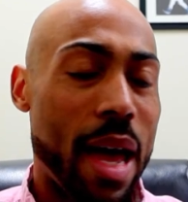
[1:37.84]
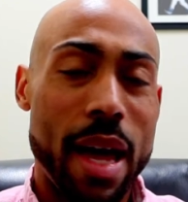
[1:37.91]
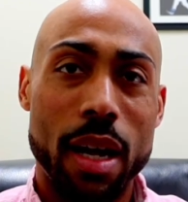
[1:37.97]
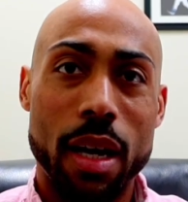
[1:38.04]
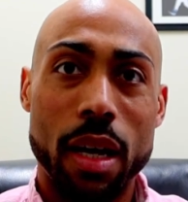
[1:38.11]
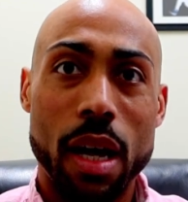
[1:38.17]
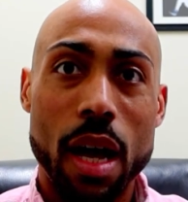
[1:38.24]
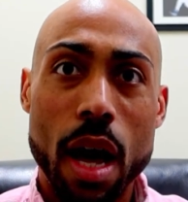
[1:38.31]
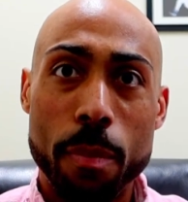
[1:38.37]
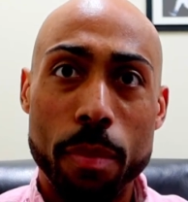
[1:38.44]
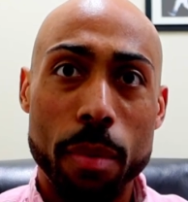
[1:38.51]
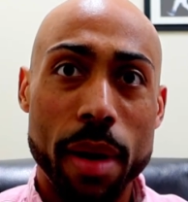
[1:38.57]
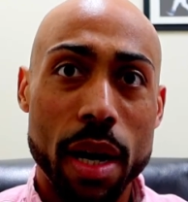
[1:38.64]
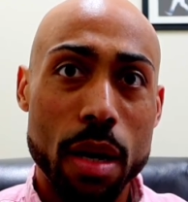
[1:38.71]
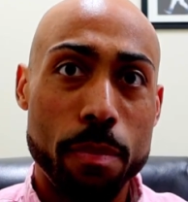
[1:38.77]
Had a
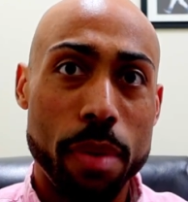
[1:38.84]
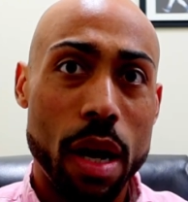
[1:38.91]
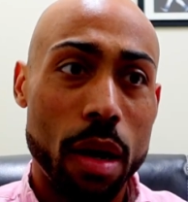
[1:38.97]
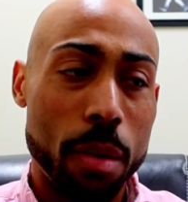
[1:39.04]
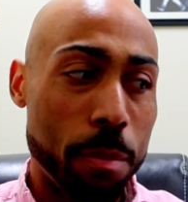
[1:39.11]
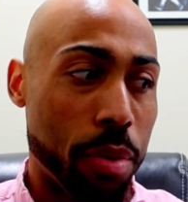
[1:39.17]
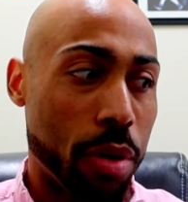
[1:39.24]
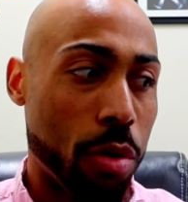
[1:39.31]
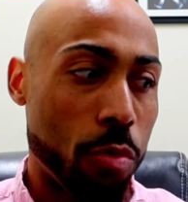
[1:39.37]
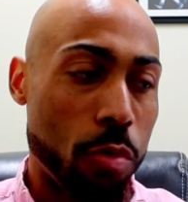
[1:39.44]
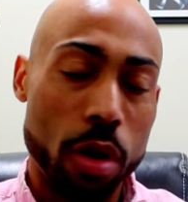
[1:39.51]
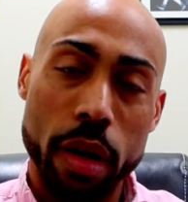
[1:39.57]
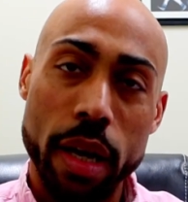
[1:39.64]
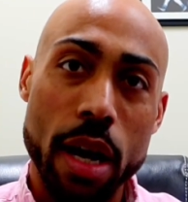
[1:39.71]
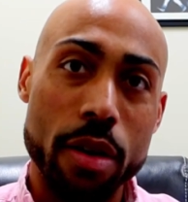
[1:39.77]
upper body pump
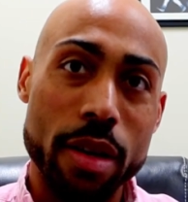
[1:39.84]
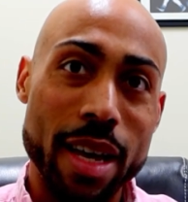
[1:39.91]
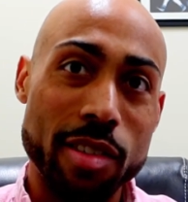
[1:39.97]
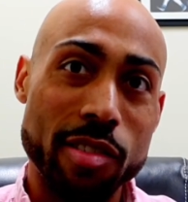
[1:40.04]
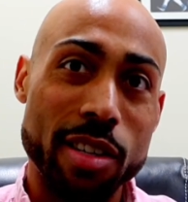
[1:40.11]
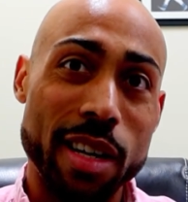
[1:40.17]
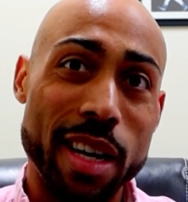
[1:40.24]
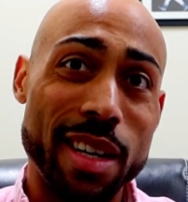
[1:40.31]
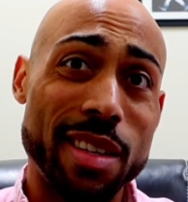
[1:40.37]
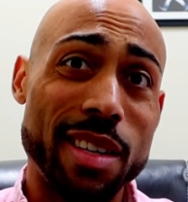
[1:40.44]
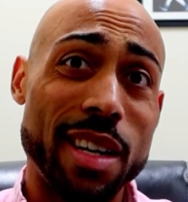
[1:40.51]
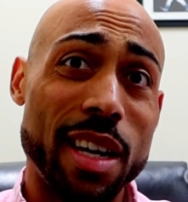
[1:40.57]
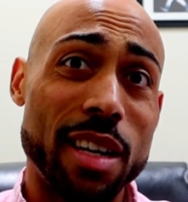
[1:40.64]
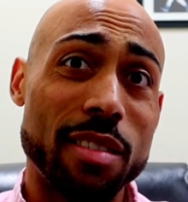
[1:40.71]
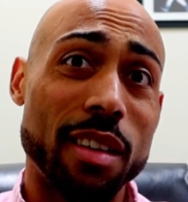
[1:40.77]
workout yesterday.
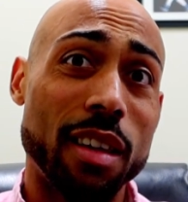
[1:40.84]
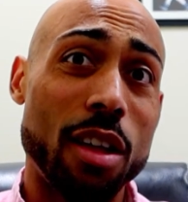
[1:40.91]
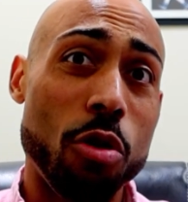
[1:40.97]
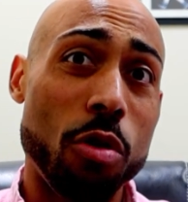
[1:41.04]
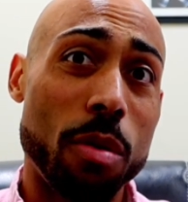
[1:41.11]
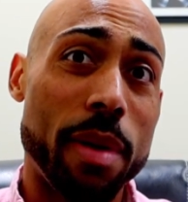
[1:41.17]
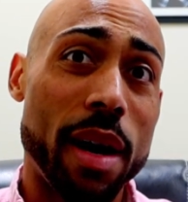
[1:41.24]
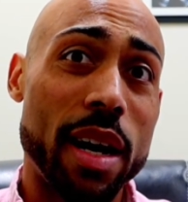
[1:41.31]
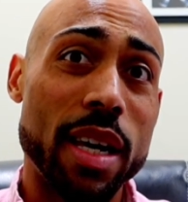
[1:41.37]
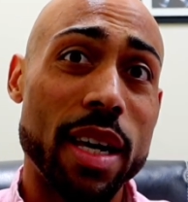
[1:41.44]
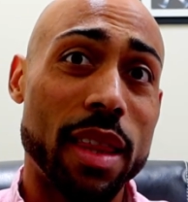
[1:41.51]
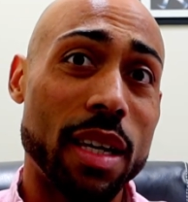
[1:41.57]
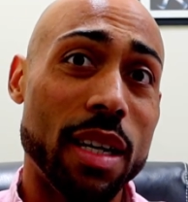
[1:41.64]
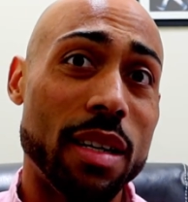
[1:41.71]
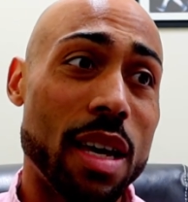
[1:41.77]
Today is lower
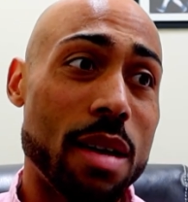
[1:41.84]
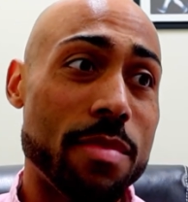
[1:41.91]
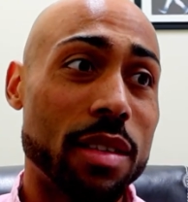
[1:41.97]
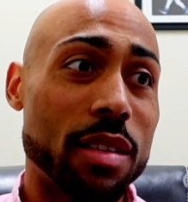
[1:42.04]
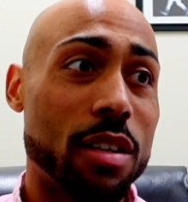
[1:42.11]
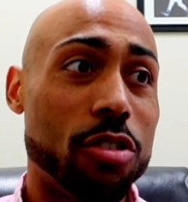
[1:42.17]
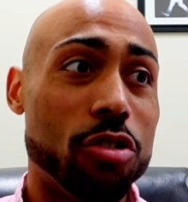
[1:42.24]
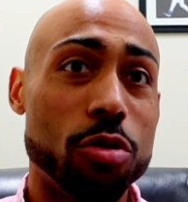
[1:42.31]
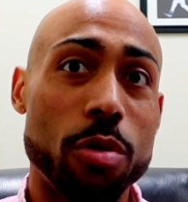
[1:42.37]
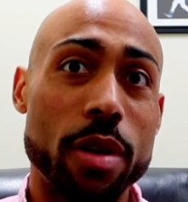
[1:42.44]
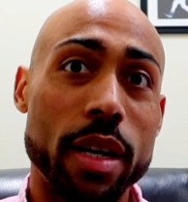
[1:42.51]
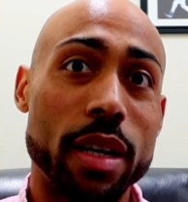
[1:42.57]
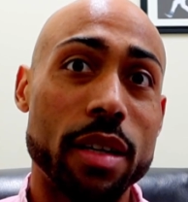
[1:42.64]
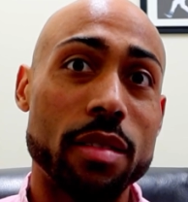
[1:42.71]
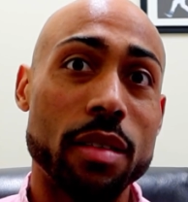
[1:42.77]
body. I think Damon's gonna
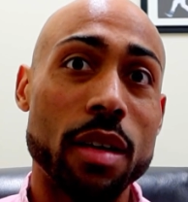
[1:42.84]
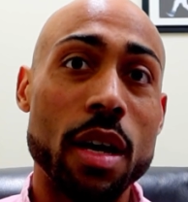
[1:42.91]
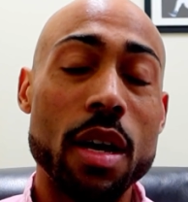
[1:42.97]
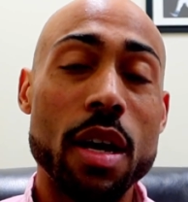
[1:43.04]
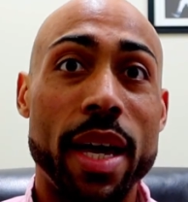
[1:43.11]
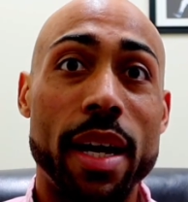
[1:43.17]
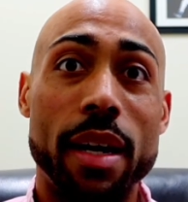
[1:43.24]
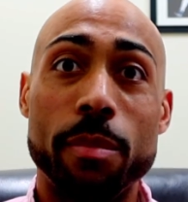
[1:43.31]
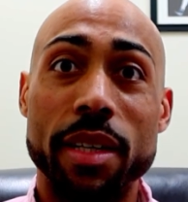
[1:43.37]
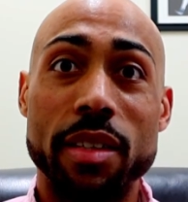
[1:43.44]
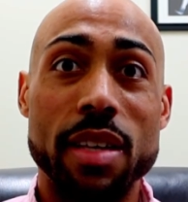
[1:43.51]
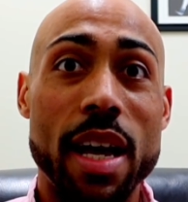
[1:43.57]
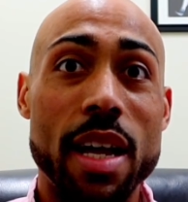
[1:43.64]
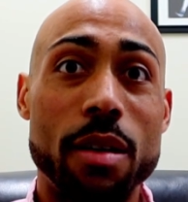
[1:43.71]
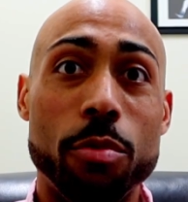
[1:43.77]
join us. Man, I'm
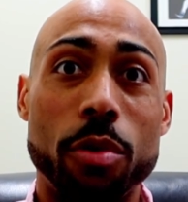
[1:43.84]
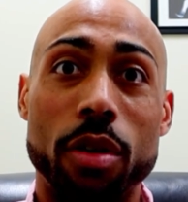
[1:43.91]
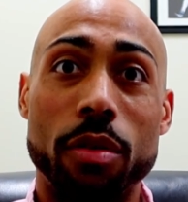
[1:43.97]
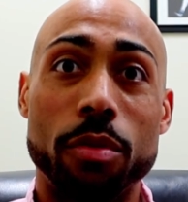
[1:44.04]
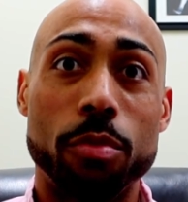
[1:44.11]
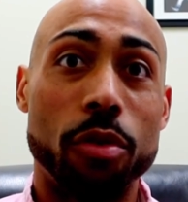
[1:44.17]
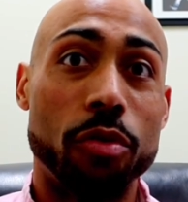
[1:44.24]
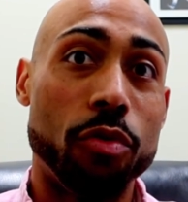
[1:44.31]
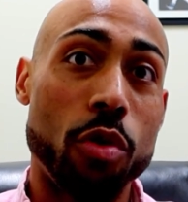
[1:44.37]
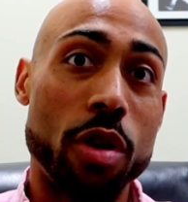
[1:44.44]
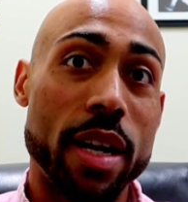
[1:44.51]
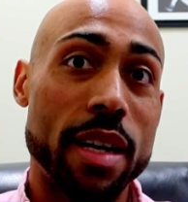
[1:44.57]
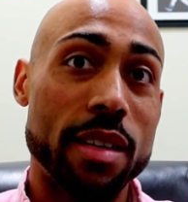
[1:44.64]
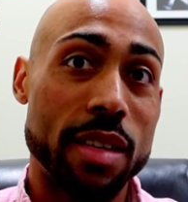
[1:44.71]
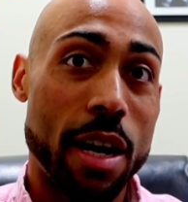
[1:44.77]
excited. We're, we're
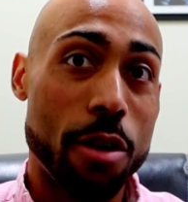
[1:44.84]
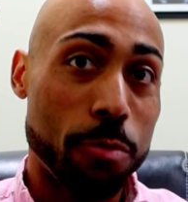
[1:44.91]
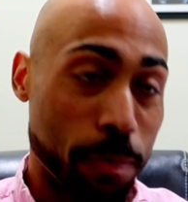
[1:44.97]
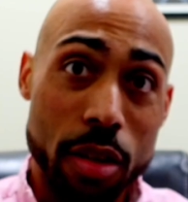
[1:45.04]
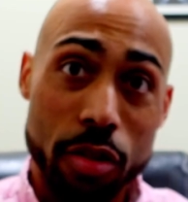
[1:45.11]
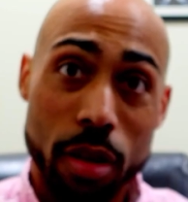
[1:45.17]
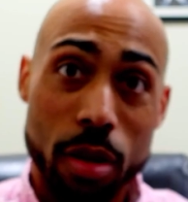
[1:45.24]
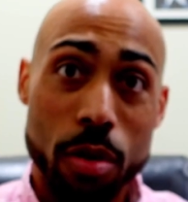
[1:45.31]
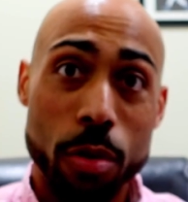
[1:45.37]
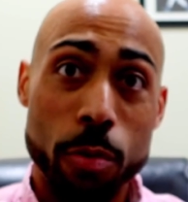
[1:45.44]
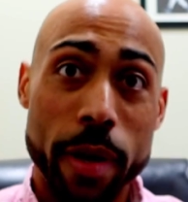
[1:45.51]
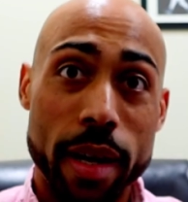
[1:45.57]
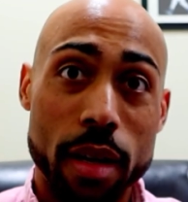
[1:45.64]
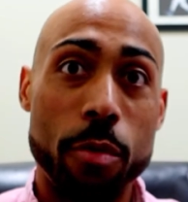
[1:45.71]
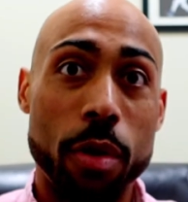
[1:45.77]
four days out. Things are going
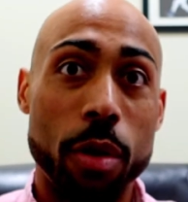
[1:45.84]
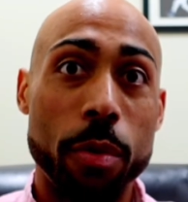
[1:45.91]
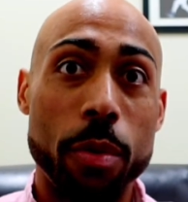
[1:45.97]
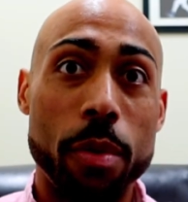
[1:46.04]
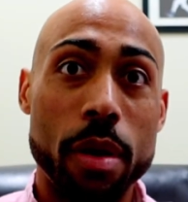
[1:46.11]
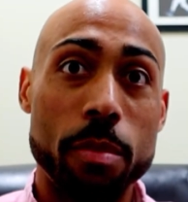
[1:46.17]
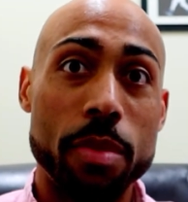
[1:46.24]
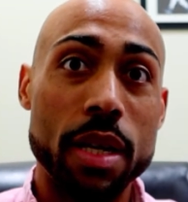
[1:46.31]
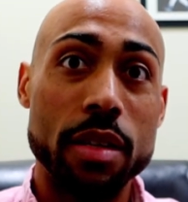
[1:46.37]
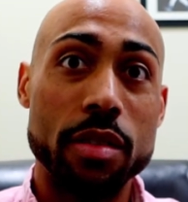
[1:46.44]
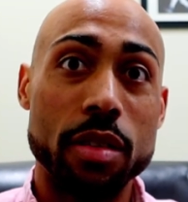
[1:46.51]
well, right where we wanna be.